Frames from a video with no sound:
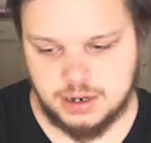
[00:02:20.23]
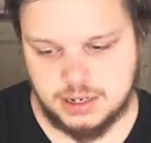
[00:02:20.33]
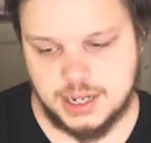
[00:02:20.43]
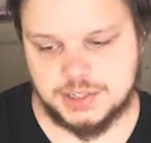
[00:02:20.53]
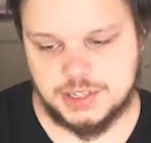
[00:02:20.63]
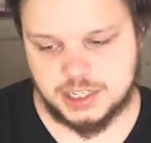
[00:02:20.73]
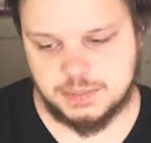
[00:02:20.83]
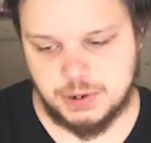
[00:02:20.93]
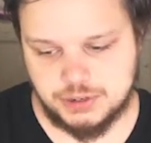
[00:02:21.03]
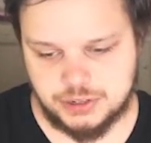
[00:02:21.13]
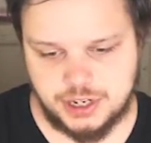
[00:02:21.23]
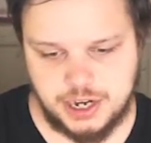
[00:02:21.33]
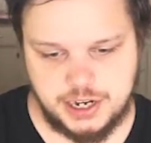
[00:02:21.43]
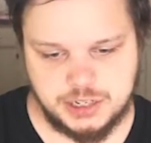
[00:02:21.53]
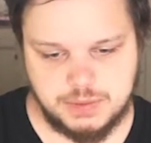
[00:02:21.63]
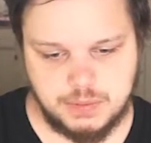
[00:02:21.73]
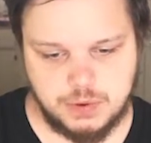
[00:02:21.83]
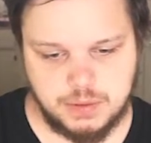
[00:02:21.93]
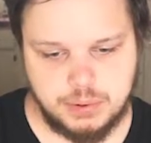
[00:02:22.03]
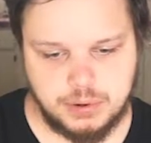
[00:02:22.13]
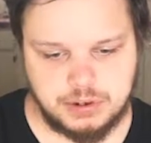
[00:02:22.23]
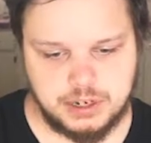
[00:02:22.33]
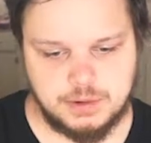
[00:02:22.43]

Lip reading: yes, the exposure changed, but more importantly